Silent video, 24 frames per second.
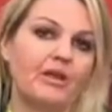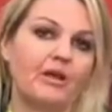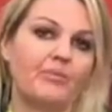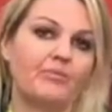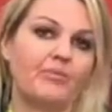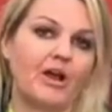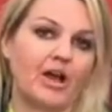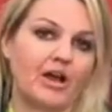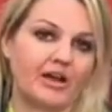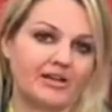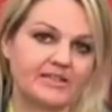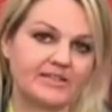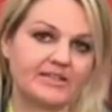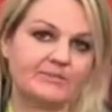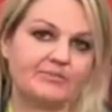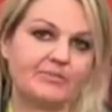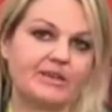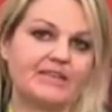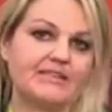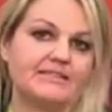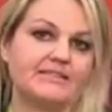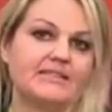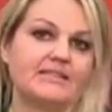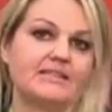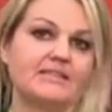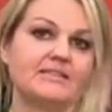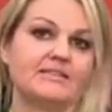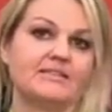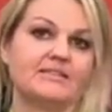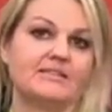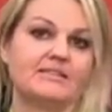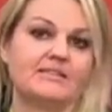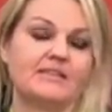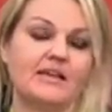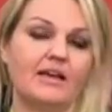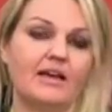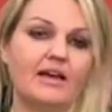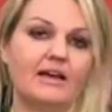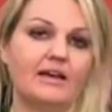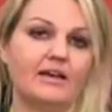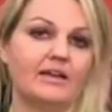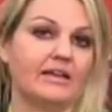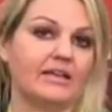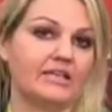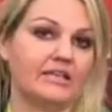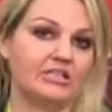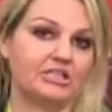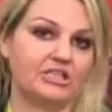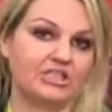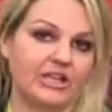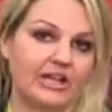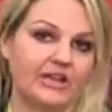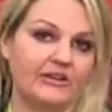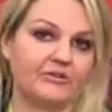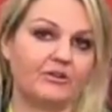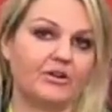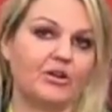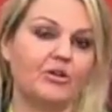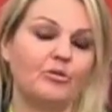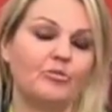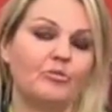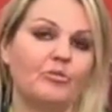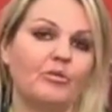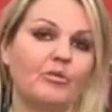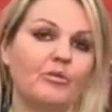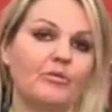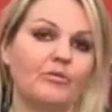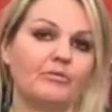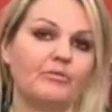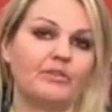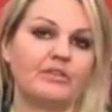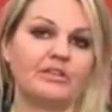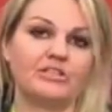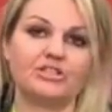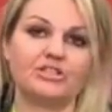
park spaces uh, in general, the